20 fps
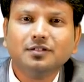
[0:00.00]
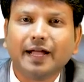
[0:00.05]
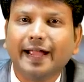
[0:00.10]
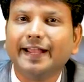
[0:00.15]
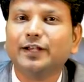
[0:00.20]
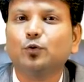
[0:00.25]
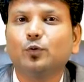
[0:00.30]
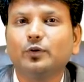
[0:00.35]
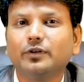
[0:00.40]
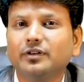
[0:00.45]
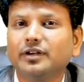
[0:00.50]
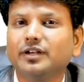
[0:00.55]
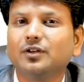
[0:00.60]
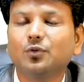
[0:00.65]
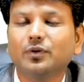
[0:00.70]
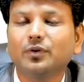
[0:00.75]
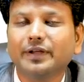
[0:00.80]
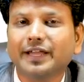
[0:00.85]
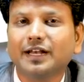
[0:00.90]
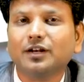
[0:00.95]
I told you
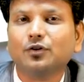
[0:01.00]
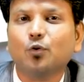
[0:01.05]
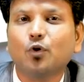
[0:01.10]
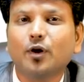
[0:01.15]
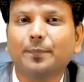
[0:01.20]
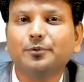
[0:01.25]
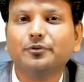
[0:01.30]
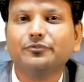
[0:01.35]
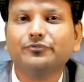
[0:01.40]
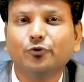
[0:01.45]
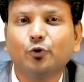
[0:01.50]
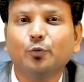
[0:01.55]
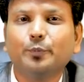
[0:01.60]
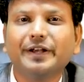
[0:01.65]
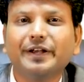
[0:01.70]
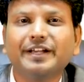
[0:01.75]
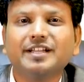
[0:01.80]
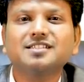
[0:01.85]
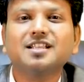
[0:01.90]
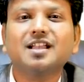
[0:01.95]
it can grow up to 4
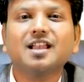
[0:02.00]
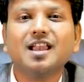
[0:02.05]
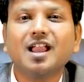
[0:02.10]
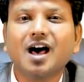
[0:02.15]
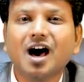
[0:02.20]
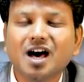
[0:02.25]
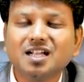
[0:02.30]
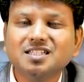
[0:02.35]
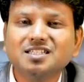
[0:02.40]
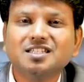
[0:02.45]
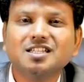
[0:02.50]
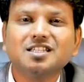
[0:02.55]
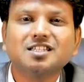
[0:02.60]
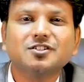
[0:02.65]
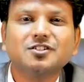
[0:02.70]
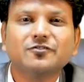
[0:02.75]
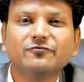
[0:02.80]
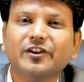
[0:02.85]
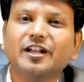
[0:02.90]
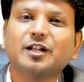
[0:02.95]
meters, the
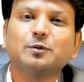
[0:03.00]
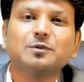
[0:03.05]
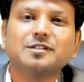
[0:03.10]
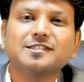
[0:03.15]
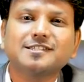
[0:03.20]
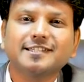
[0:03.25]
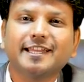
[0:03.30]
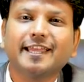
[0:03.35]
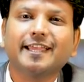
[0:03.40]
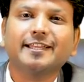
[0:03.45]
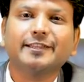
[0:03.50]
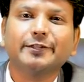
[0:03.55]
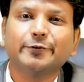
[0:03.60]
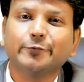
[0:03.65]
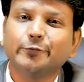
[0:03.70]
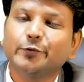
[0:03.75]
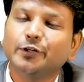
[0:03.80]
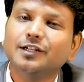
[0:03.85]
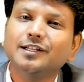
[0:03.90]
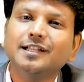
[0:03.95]
largest venomous snake in
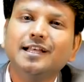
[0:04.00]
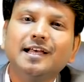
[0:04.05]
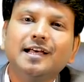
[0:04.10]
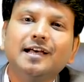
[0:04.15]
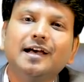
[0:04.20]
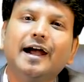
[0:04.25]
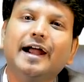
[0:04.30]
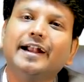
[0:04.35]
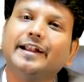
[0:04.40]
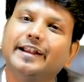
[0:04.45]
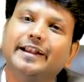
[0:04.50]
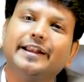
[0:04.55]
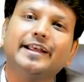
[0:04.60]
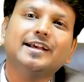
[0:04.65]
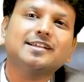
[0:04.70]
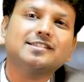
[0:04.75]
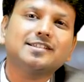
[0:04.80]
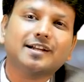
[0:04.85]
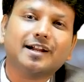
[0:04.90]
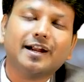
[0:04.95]
the world, and
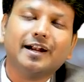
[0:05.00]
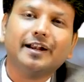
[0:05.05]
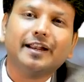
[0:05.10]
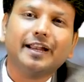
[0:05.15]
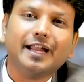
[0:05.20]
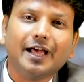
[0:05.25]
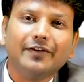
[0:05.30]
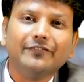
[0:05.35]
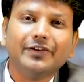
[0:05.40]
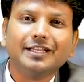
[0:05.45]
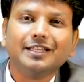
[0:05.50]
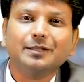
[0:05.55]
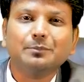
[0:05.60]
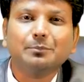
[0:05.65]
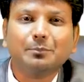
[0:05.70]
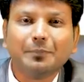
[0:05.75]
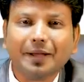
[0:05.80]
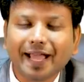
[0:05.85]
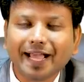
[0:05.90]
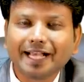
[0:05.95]
India is a country having the
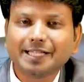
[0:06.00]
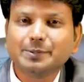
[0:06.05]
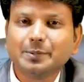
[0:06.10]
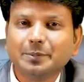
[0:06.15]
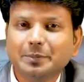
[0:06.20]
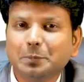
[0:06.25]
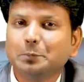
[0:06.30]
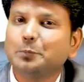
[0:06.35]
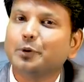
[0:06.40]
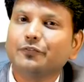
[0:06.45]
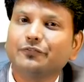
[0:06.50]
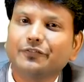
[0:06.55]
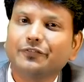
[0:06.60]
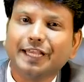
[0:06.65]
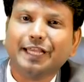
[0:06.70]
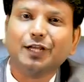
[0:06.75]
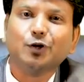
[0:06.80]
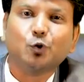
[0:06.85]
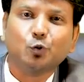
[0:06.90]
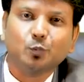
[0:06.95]
maximum number of
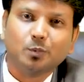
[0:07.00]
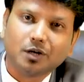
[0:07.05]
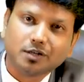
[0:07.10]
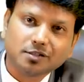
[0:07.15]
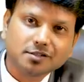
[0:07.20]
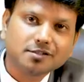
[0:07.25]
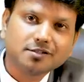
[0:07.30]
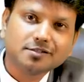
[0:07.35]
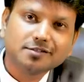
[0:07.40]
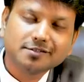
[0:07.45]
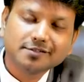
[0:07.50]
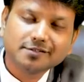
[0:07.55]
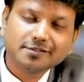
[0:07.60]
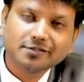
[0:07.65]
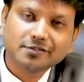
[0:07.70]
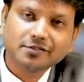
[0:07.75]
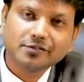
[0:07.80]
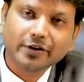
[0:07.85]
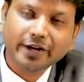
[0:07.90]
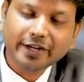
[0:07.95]
king cobras,
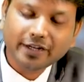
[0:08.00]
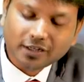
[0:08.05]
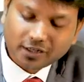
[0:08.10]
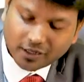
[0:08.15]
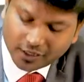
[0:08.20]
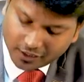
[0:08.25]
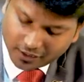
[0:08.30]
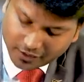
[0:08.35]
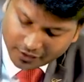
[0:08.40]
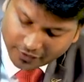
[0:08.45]
right?